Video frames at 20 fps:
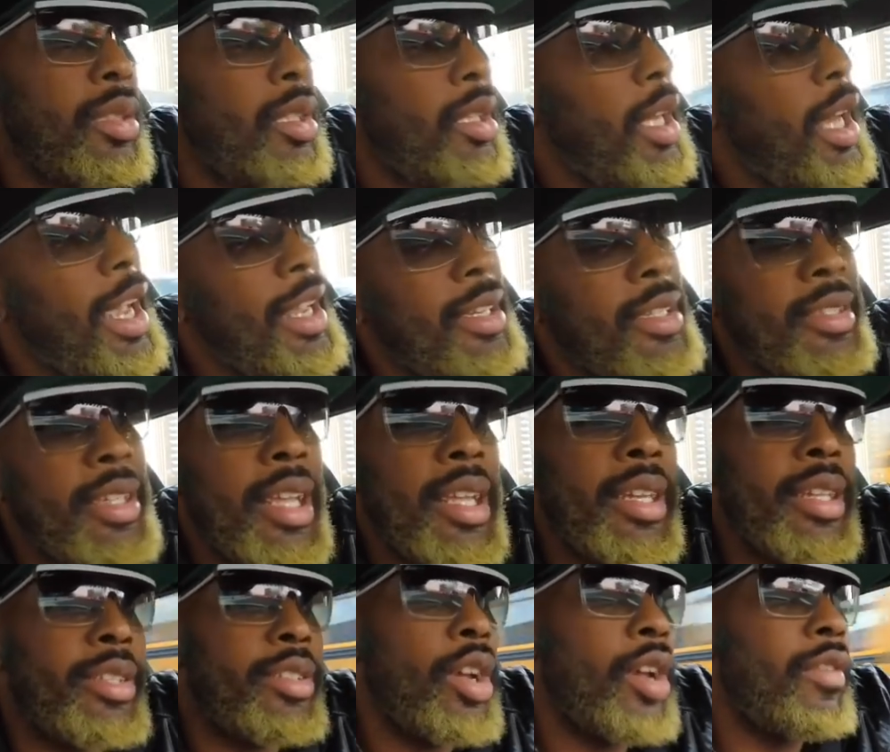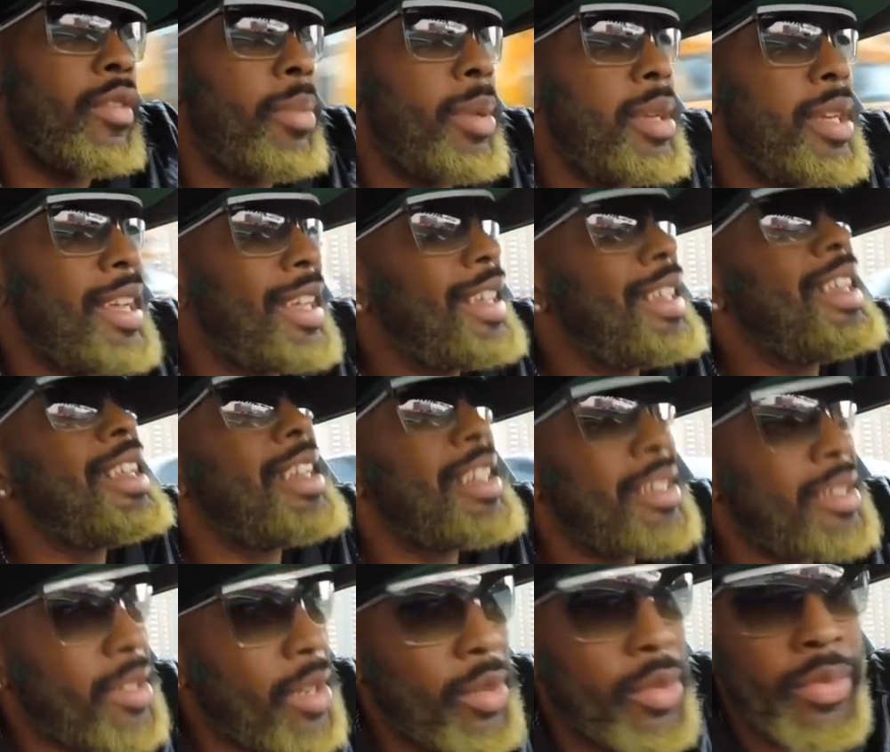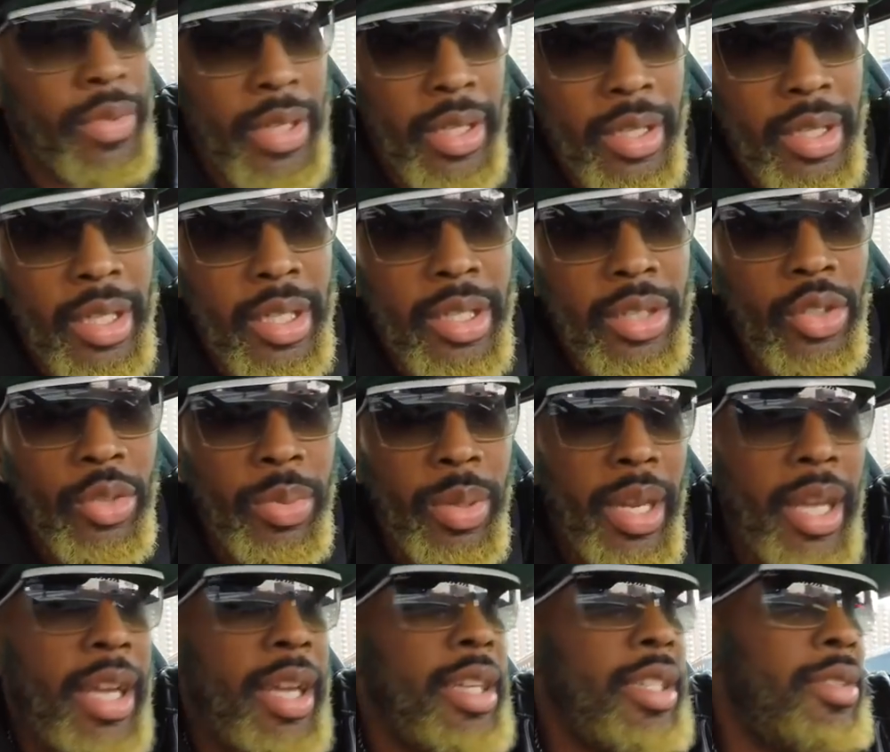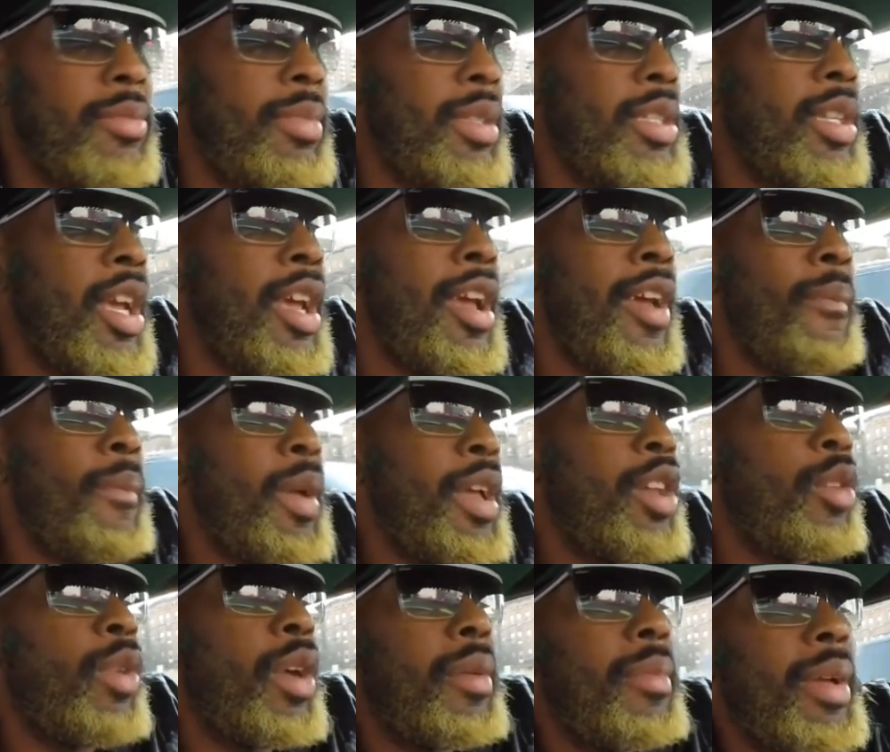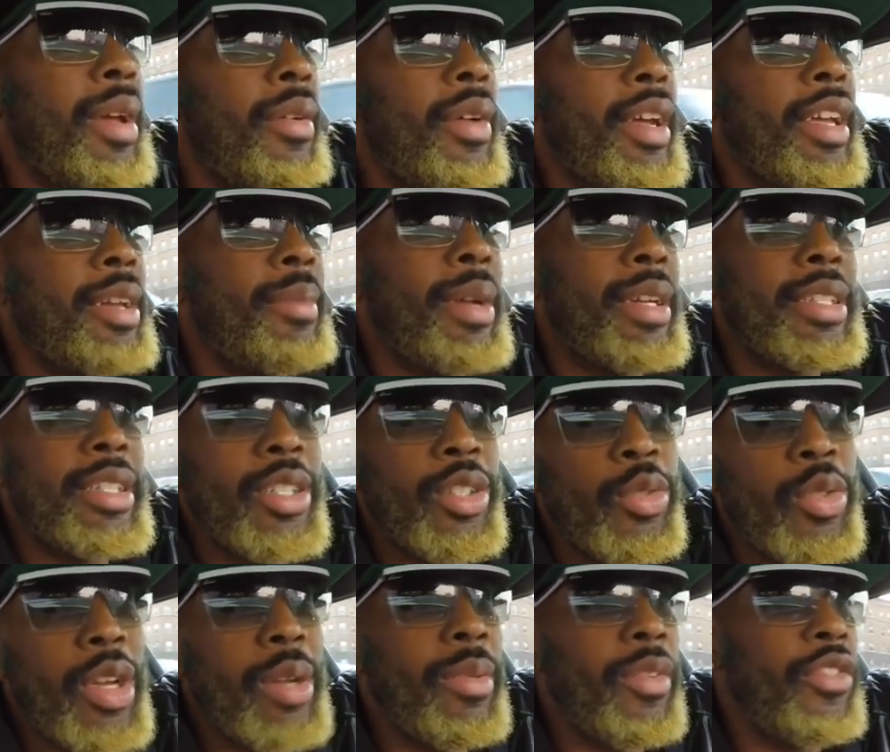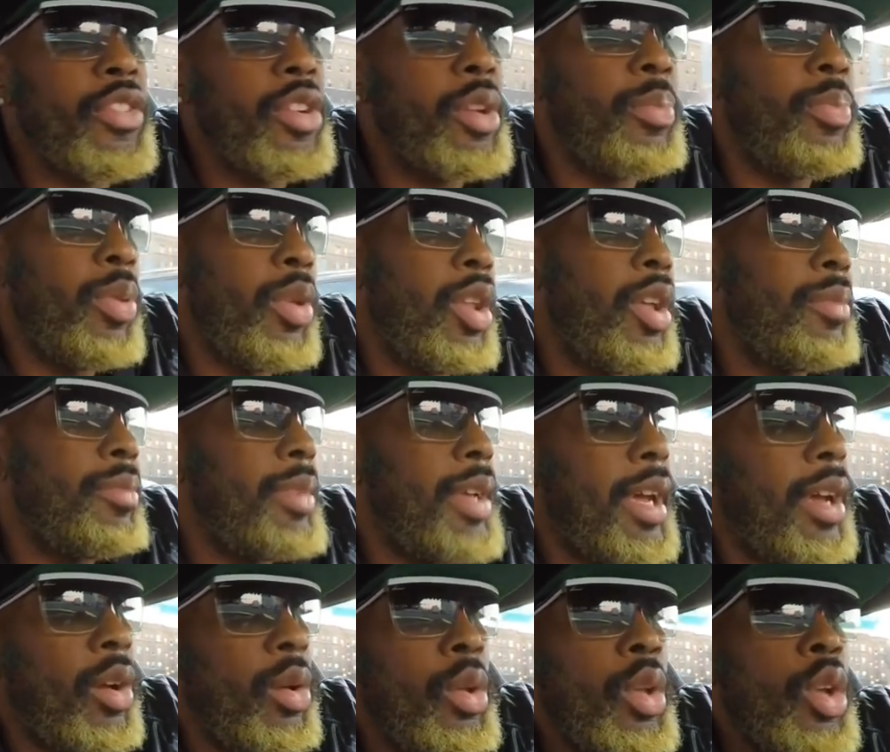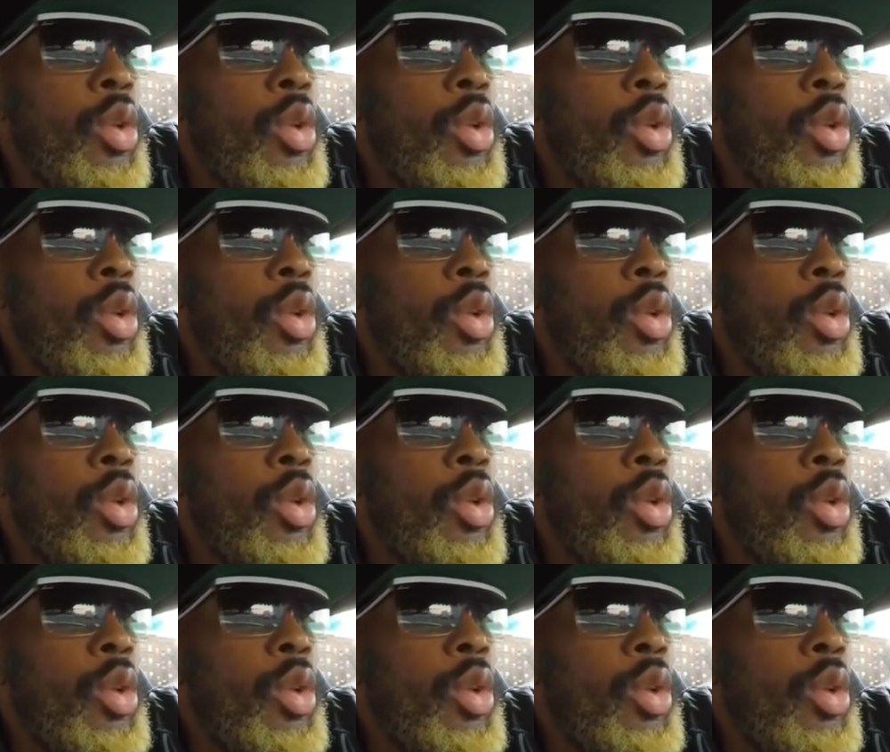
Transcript: I hate to say you deserve it, but nigga, you deserve it. You stupid ass bitch. But anyway, man, when I get back to the crib, I'm finna pull up now.